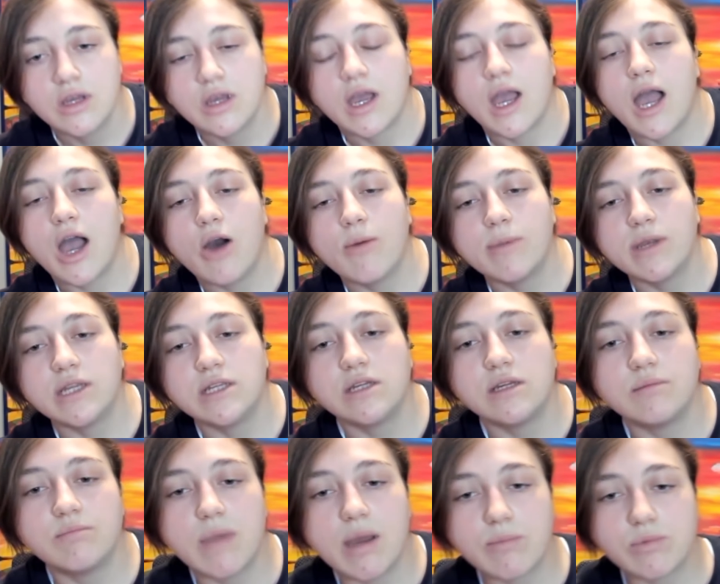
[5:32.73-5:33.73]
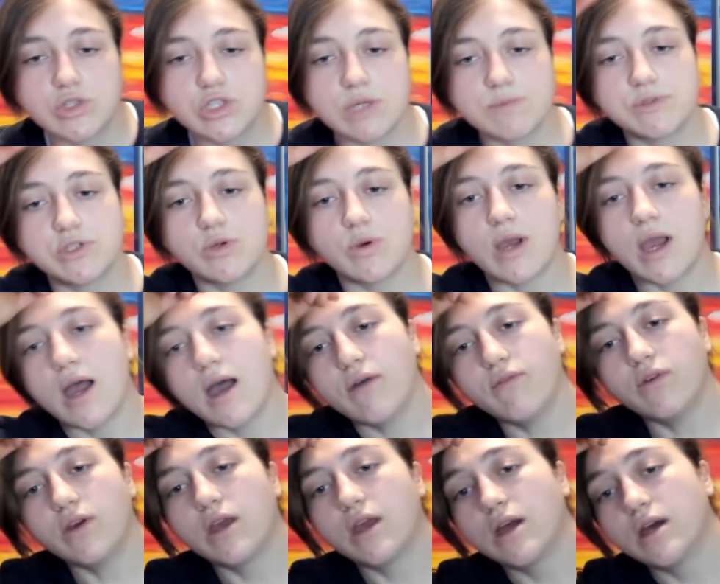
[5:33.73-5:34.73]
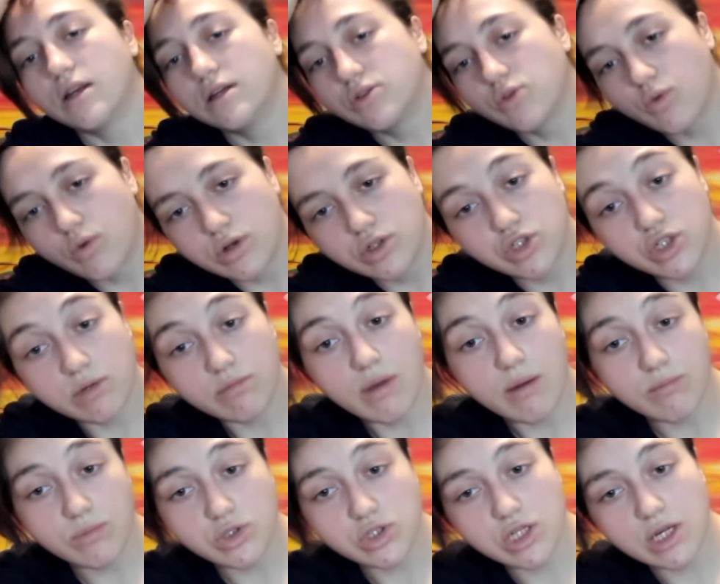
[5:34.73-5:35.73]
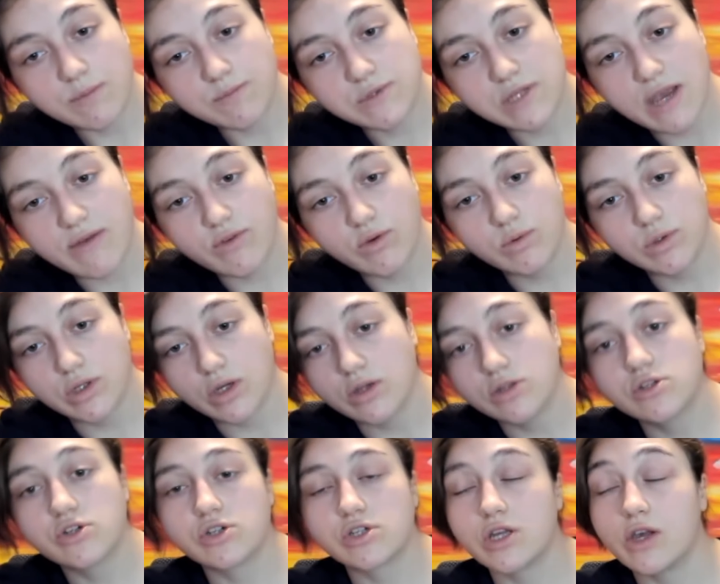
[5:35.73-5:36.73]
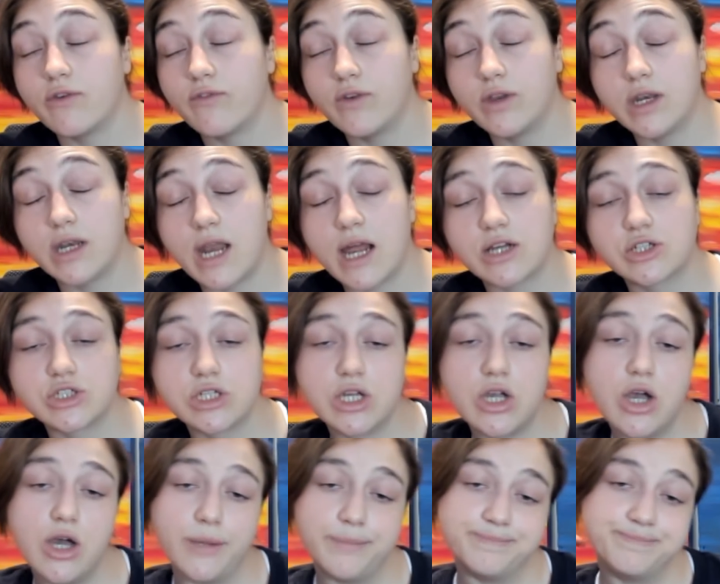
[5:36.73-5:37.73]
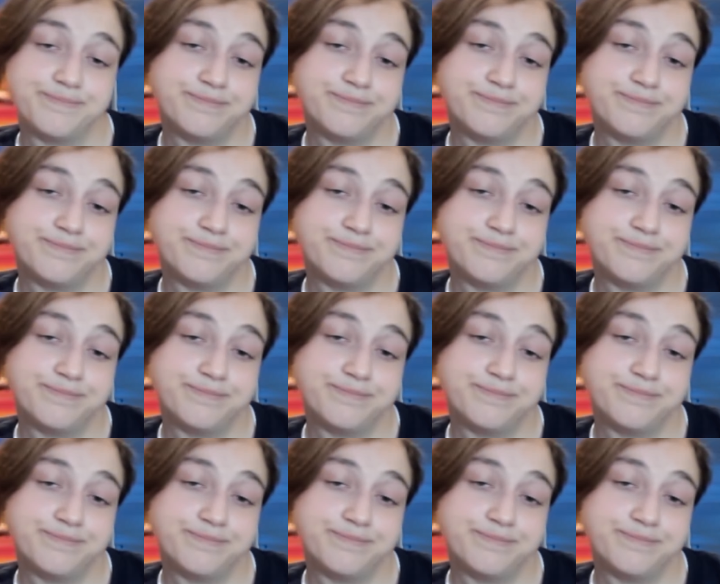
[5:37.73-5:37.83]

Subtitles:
How many memberships do you have, and or gym memberships have you indulged yourself in and actually gone?